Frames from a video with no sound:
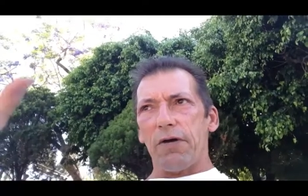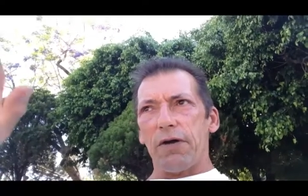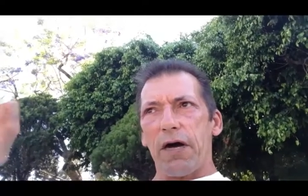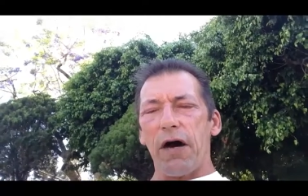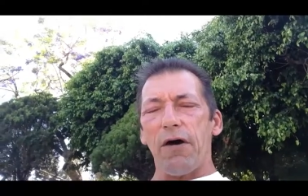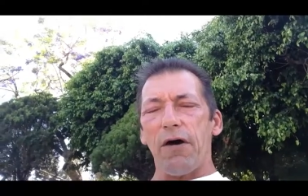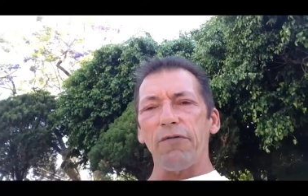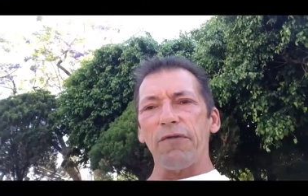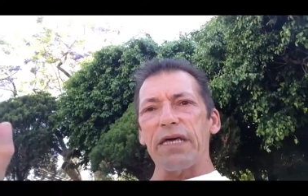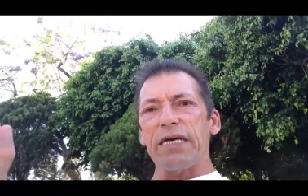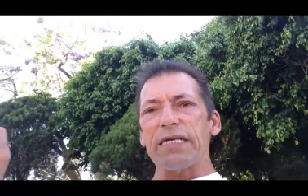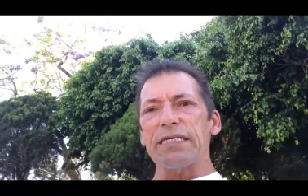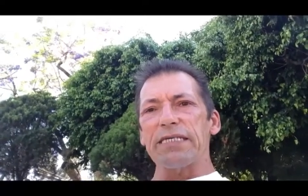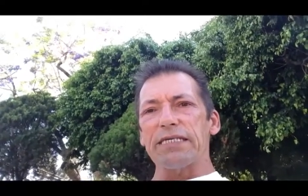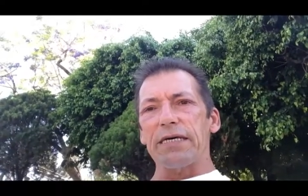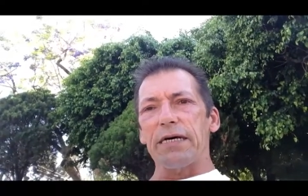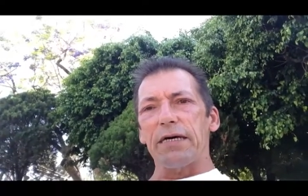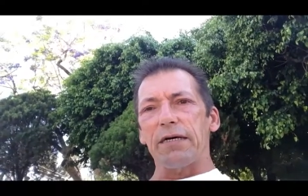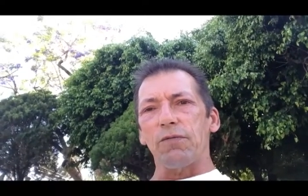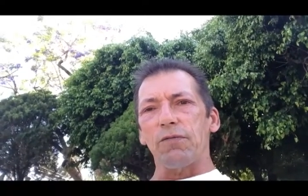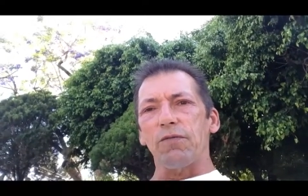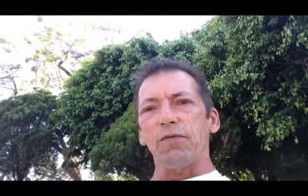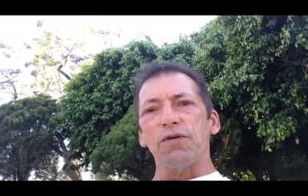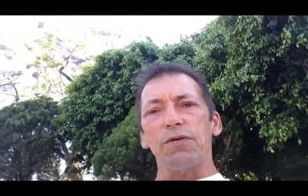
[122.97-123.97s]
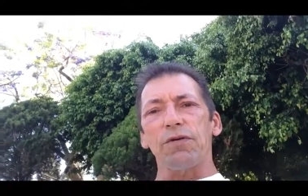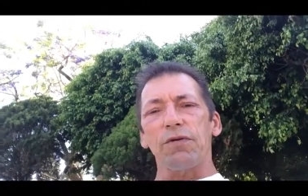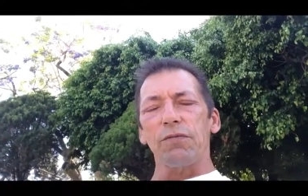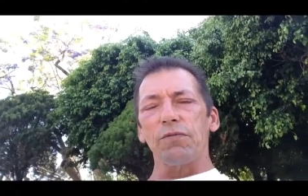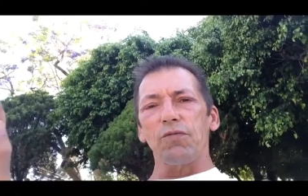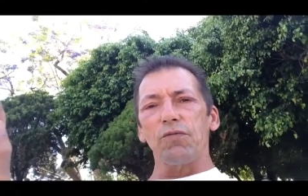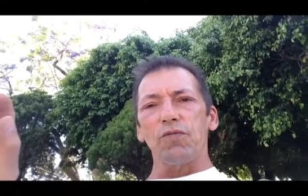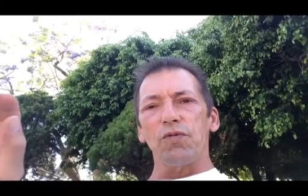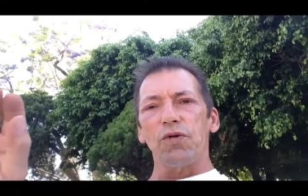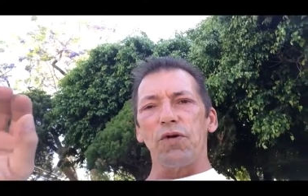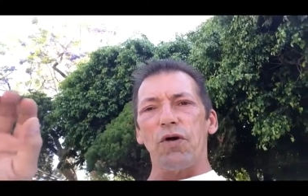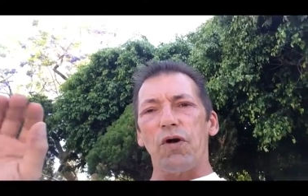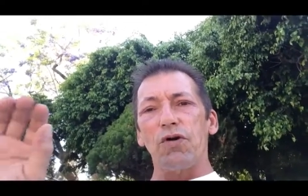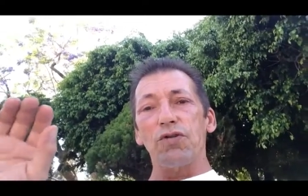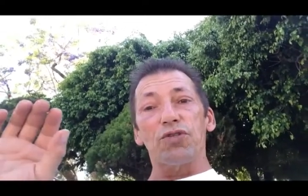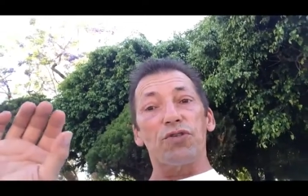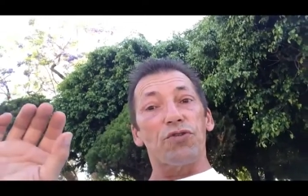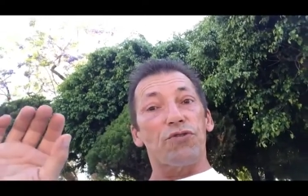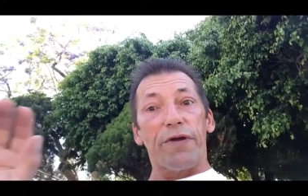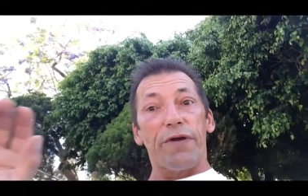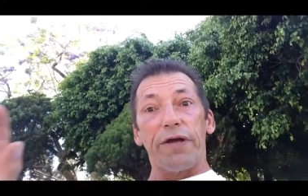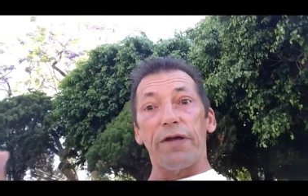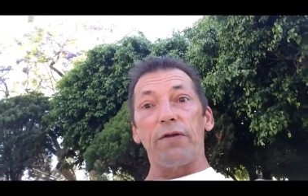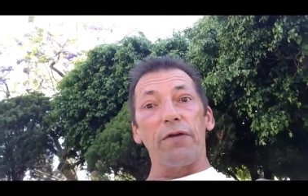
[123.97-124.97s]
on how they sell. We're, we're
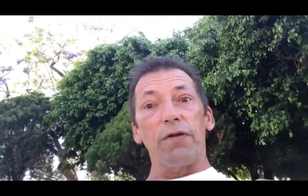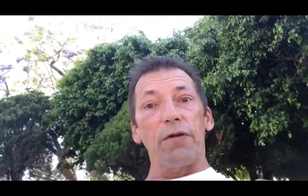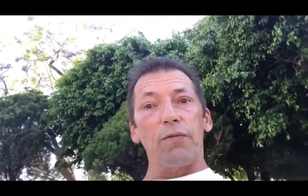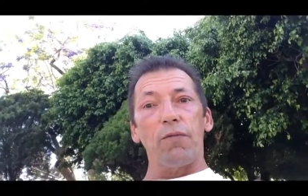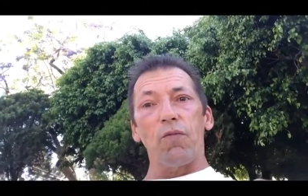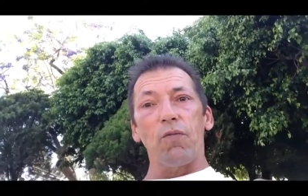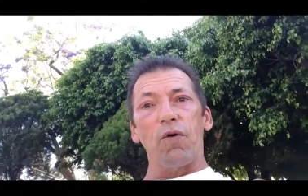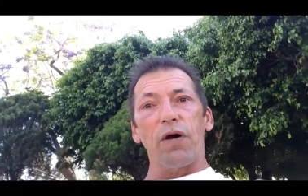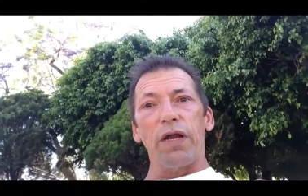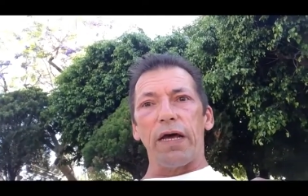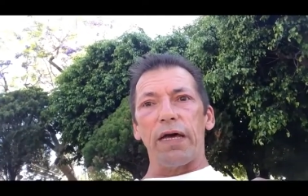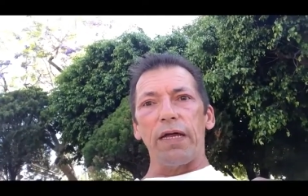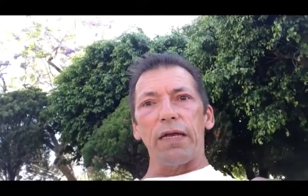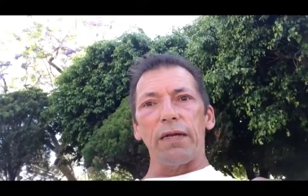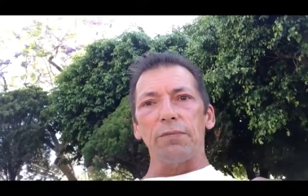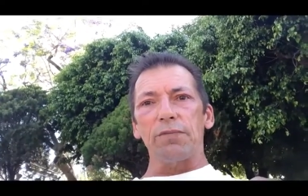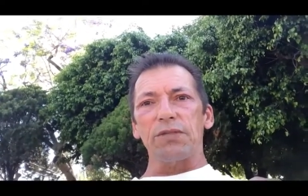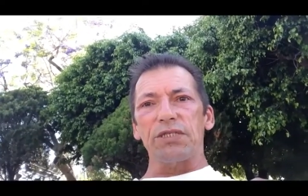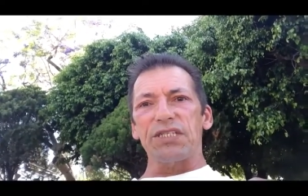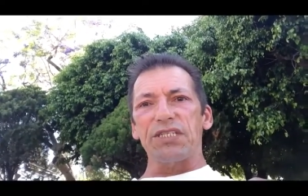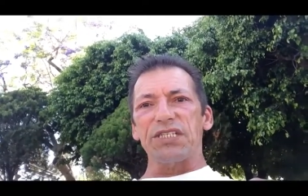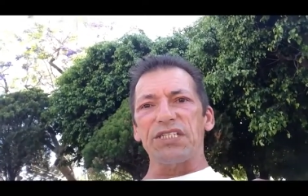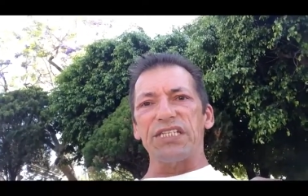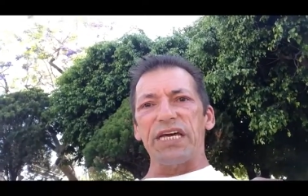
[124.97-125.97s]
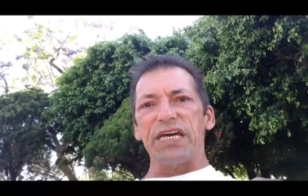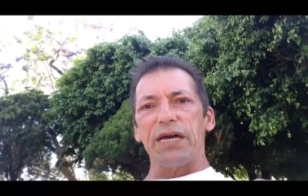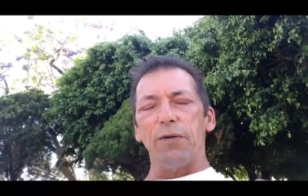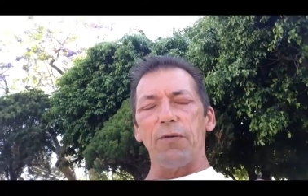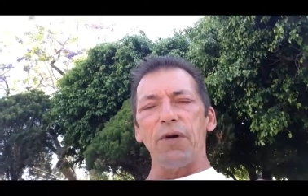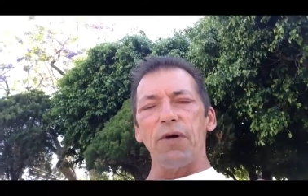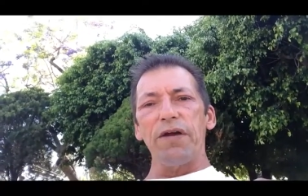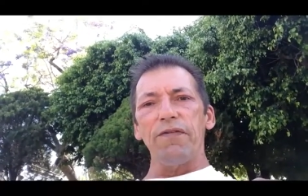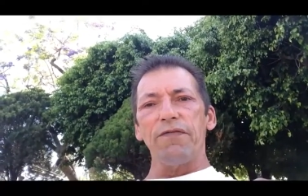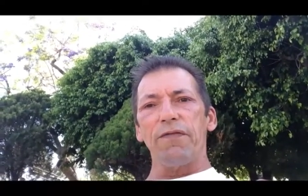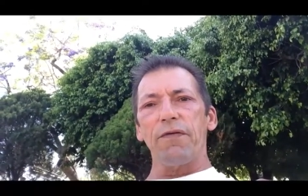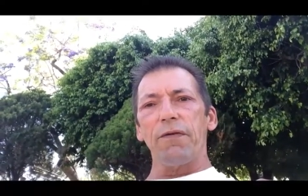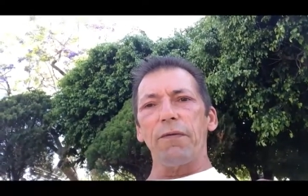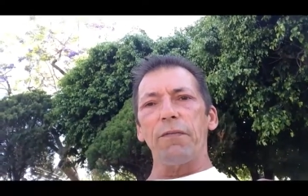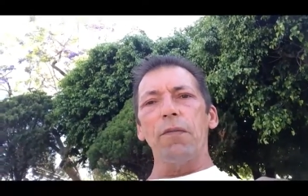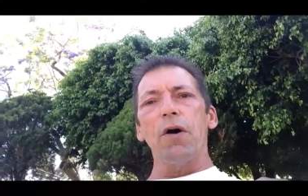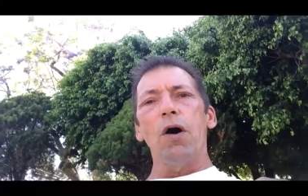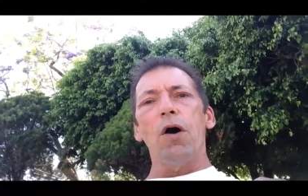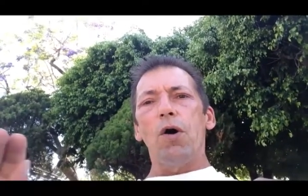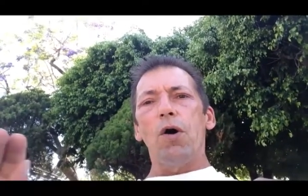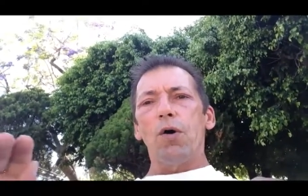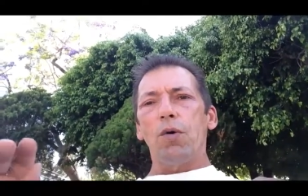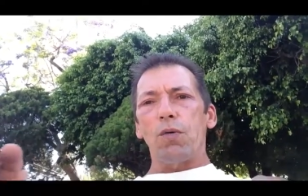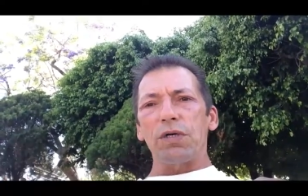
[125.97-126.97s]
also trained on what items to stay away from,
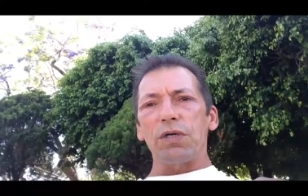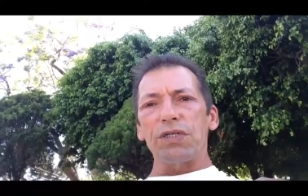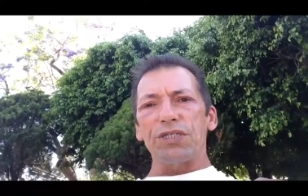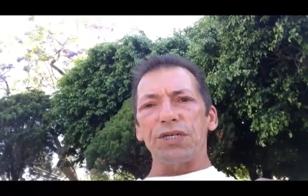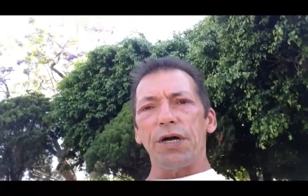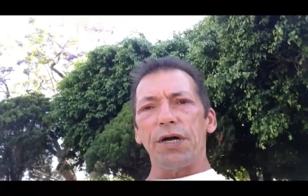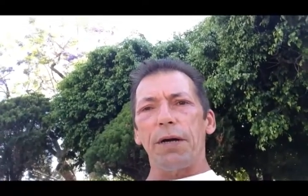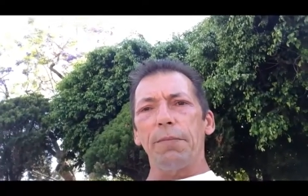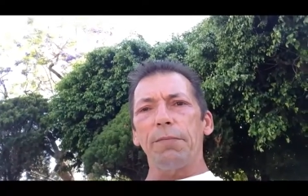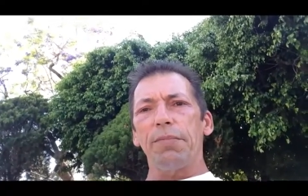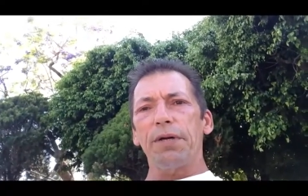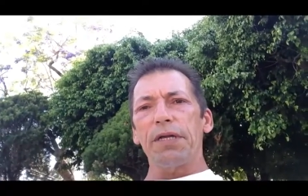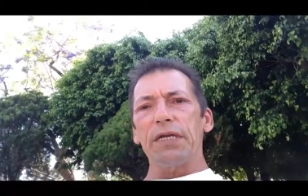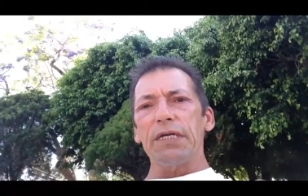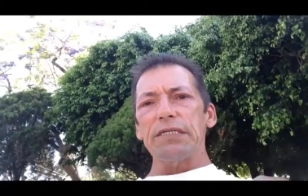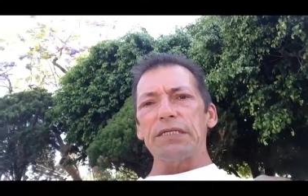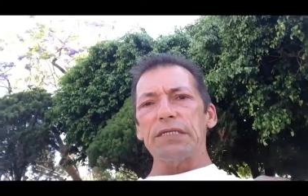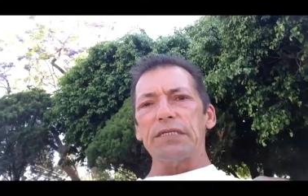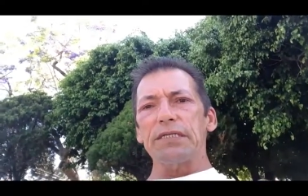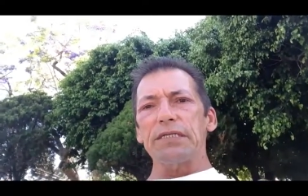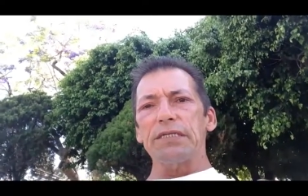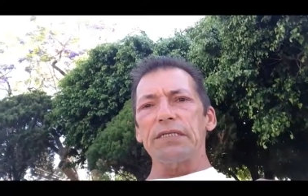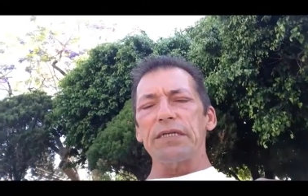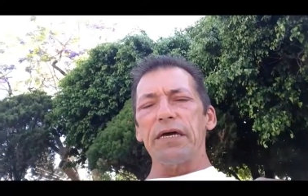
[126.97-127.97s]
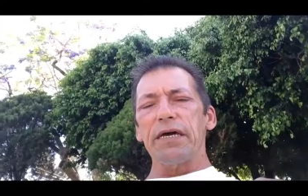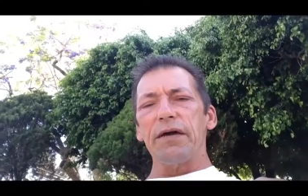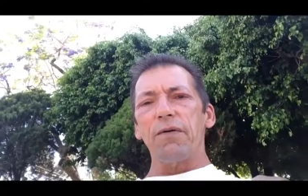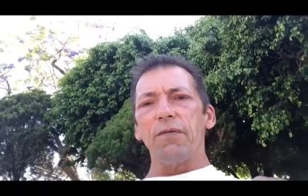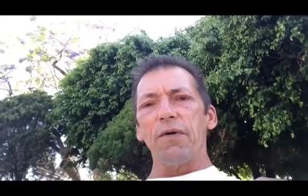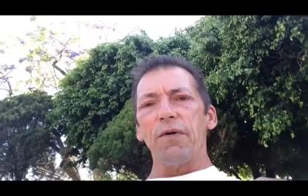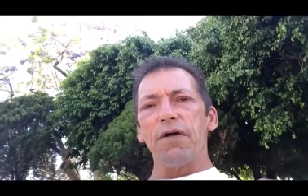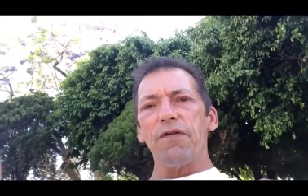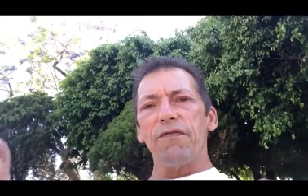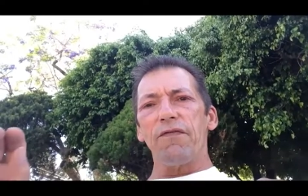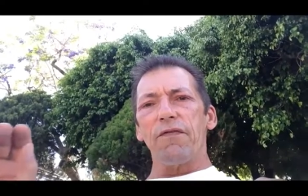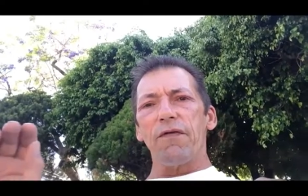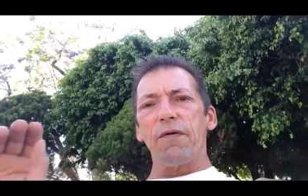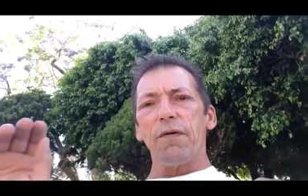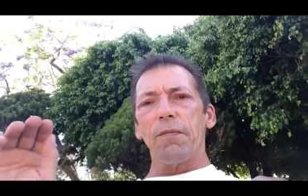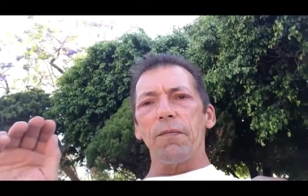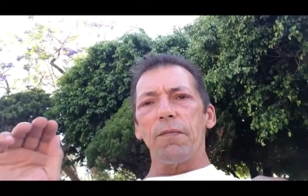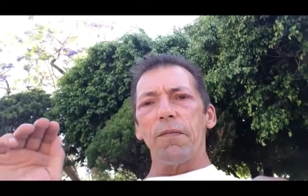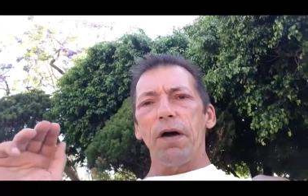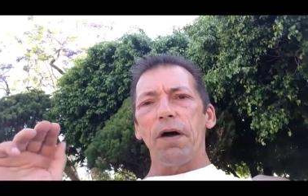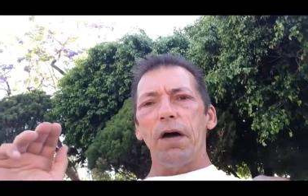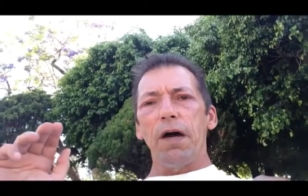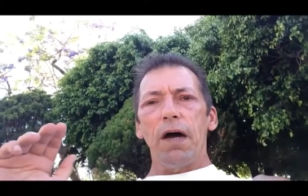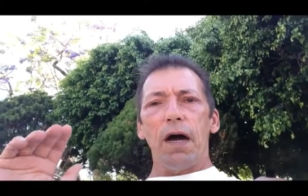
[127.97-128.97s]
which companies to stay away from,